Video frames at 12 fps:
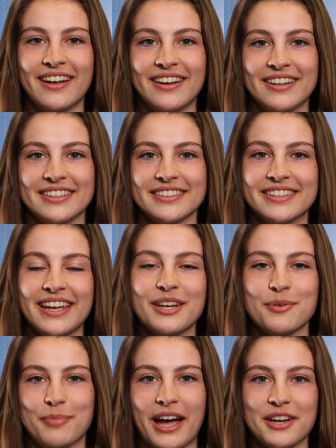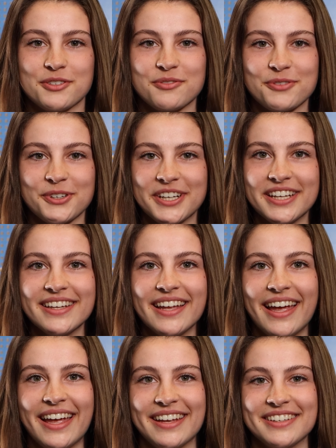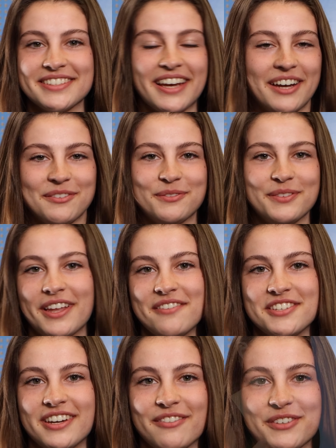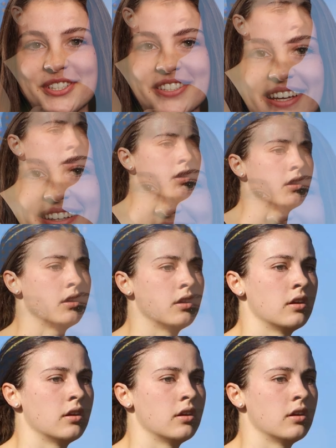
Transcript: uh, gain a passion for it, and I've loved it ever since.